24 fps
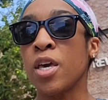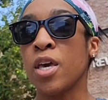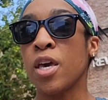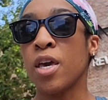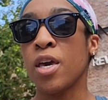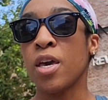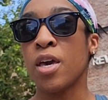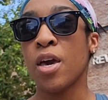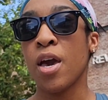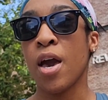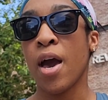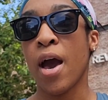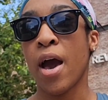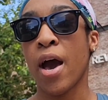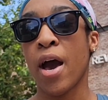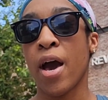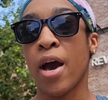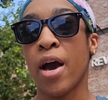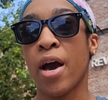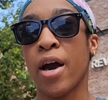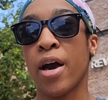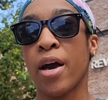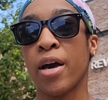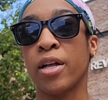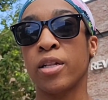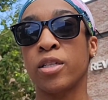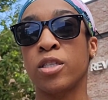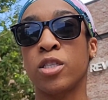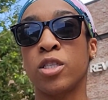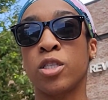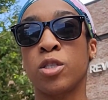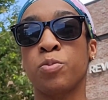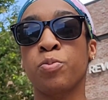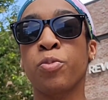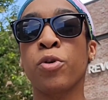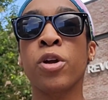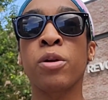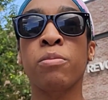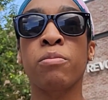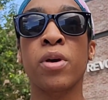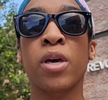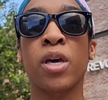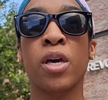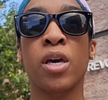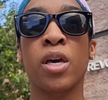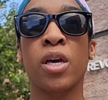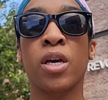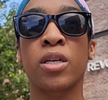It had spring
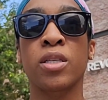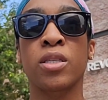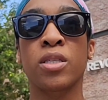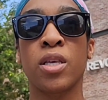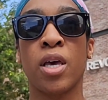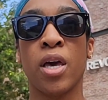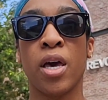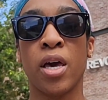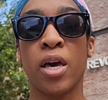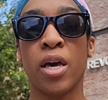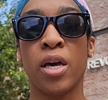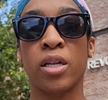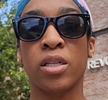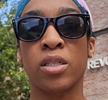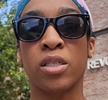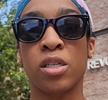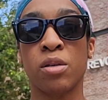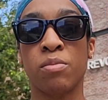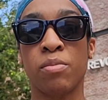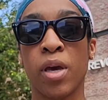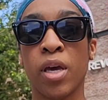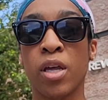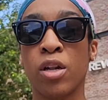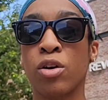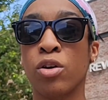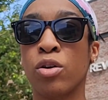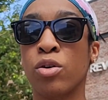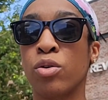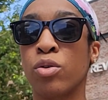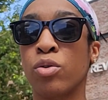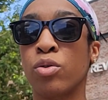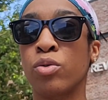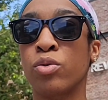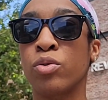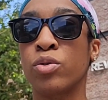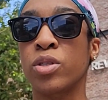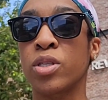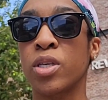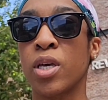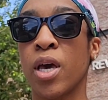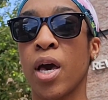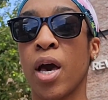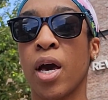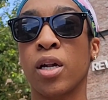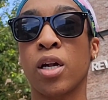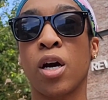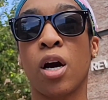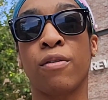mix and tomatoes. It
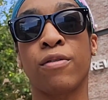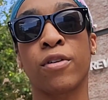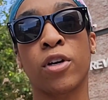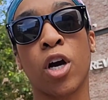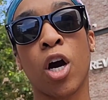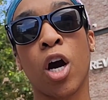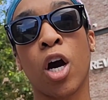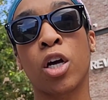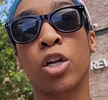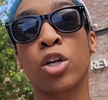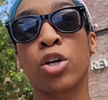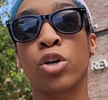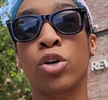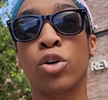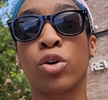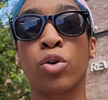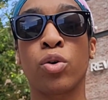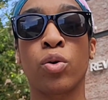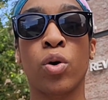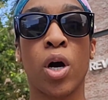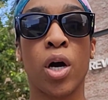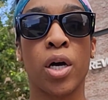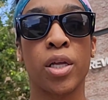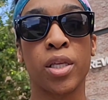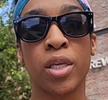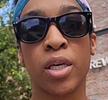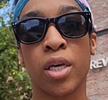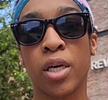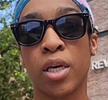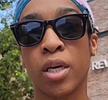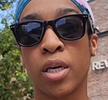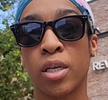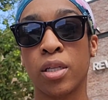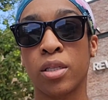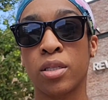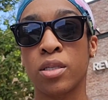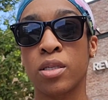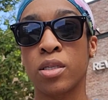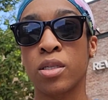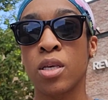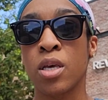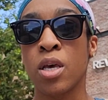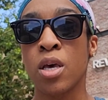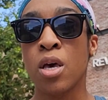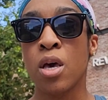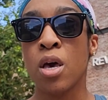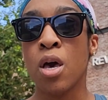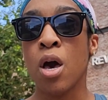had avocado, onions,
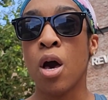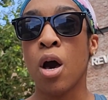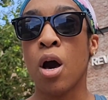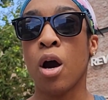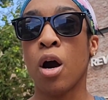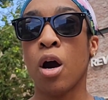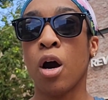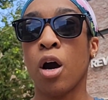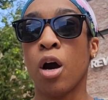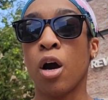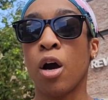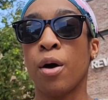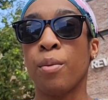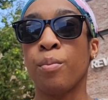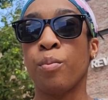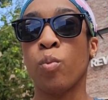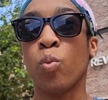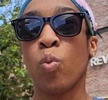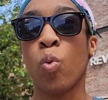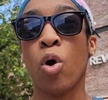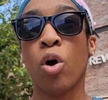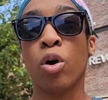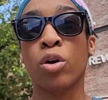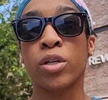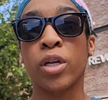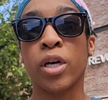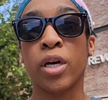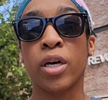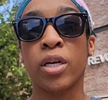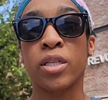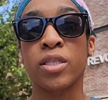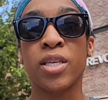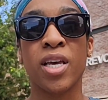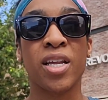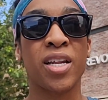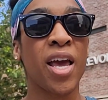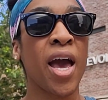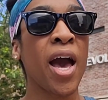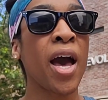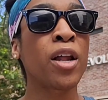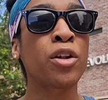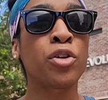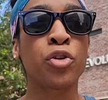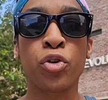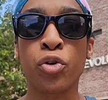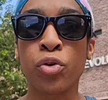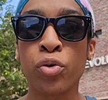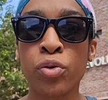walnuts, and it
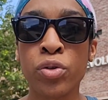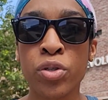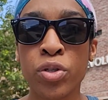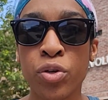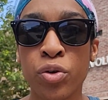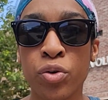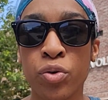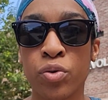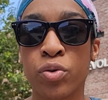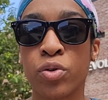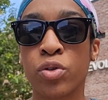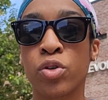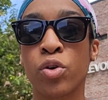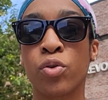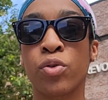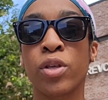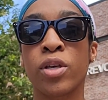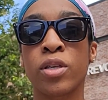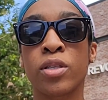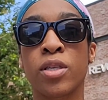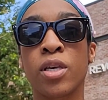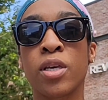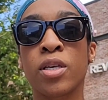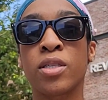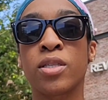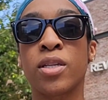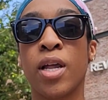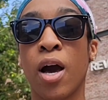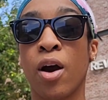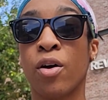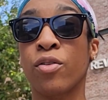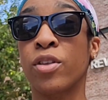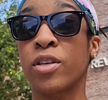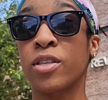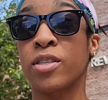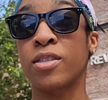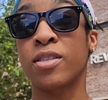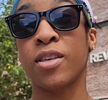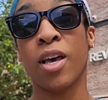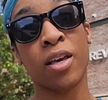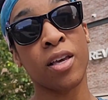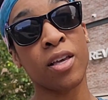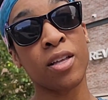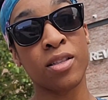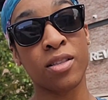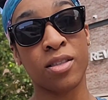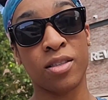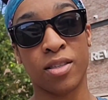had couscous. So this is now the
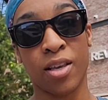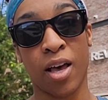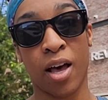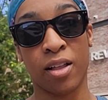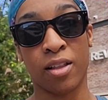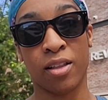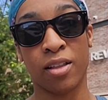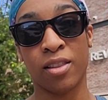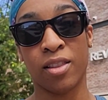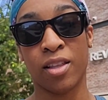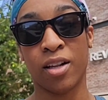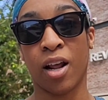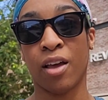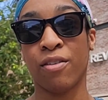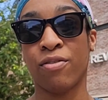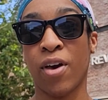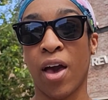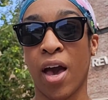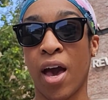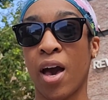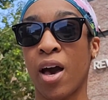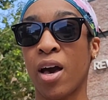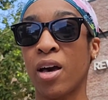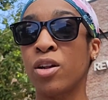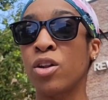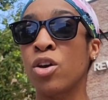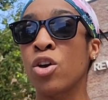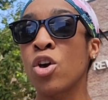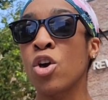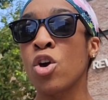second salad that I've had